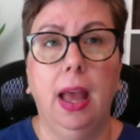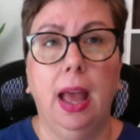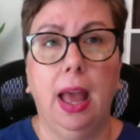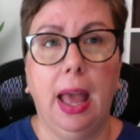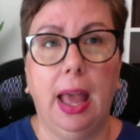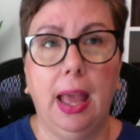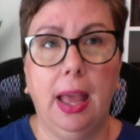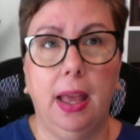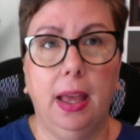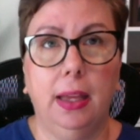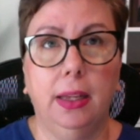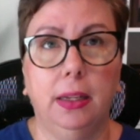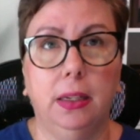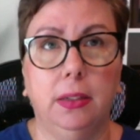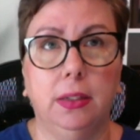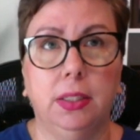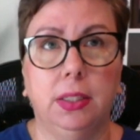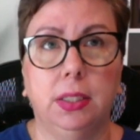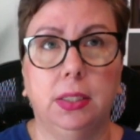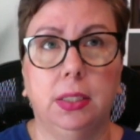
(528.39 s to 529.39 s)

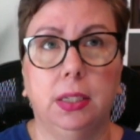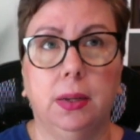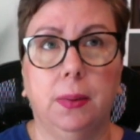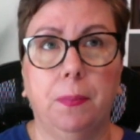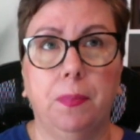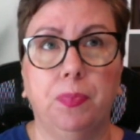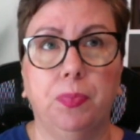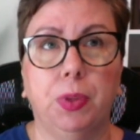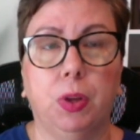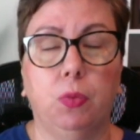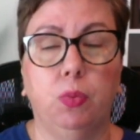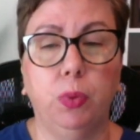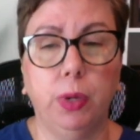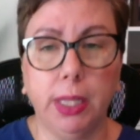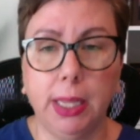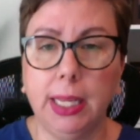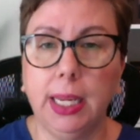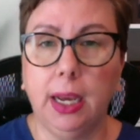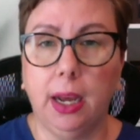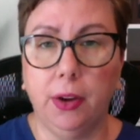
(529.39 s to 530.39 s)
And
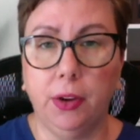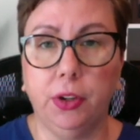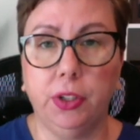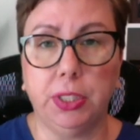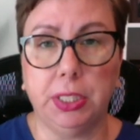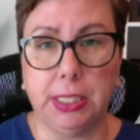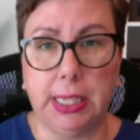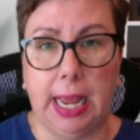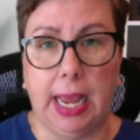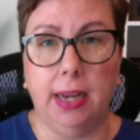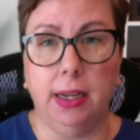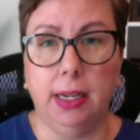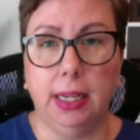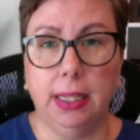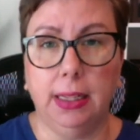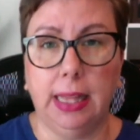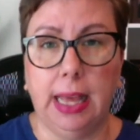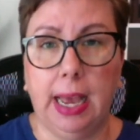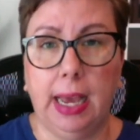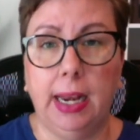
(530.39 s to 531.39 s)
really
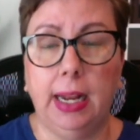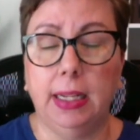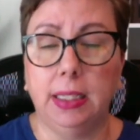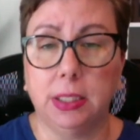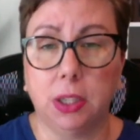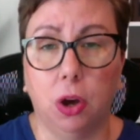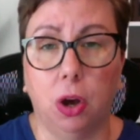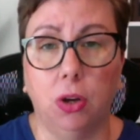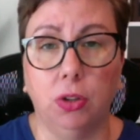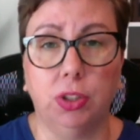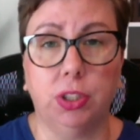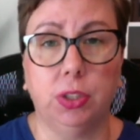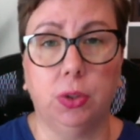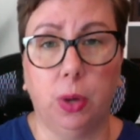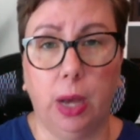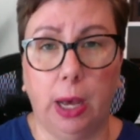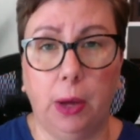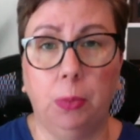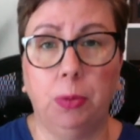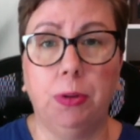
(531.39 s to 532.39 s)
understanding that has also
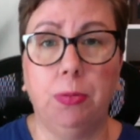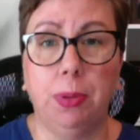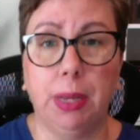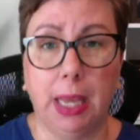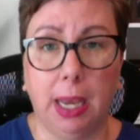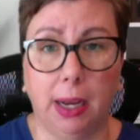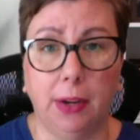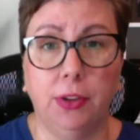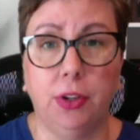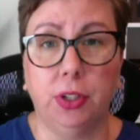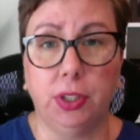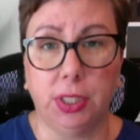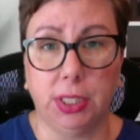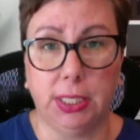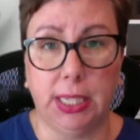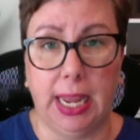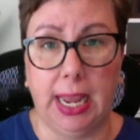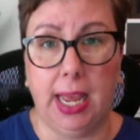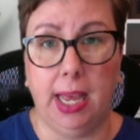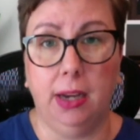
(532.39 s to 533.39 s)
helped me
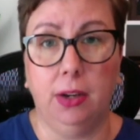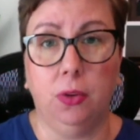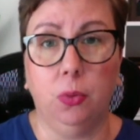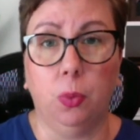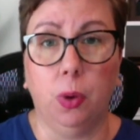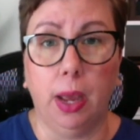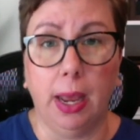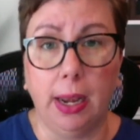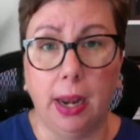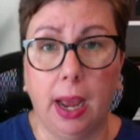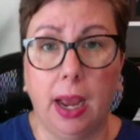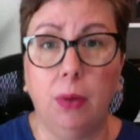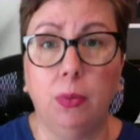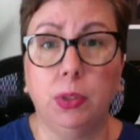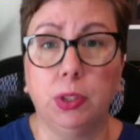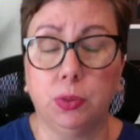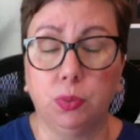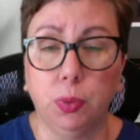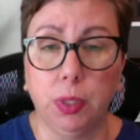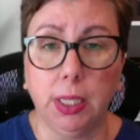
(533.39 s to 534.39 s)
understand when I
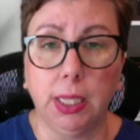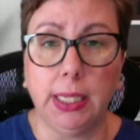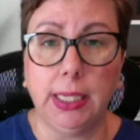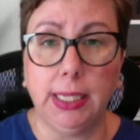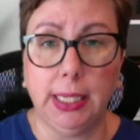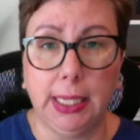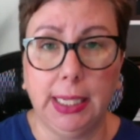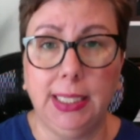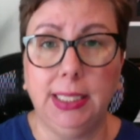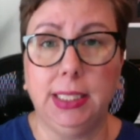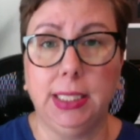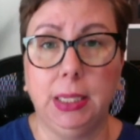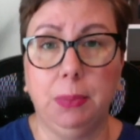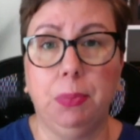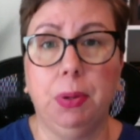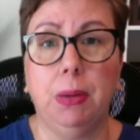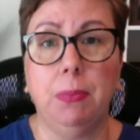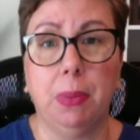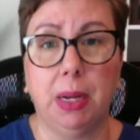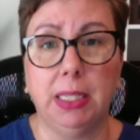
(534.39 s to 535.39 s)
was really knee
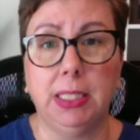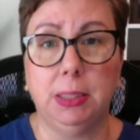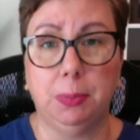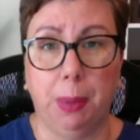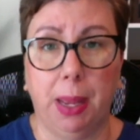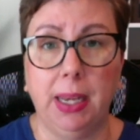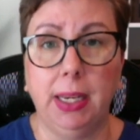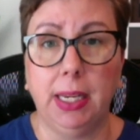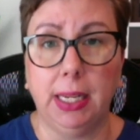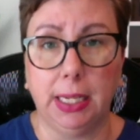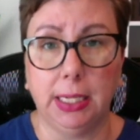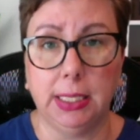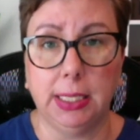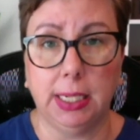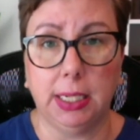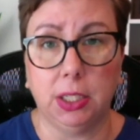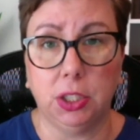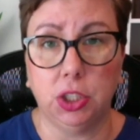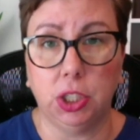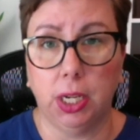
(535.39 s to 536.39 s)
deep in my spending
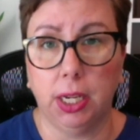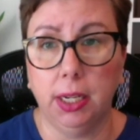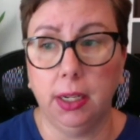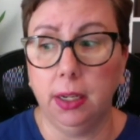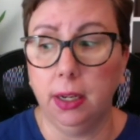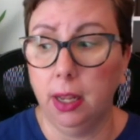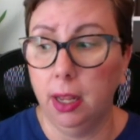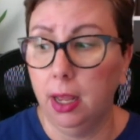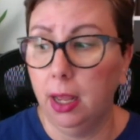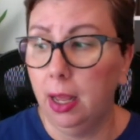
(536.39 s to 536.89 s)
addiction,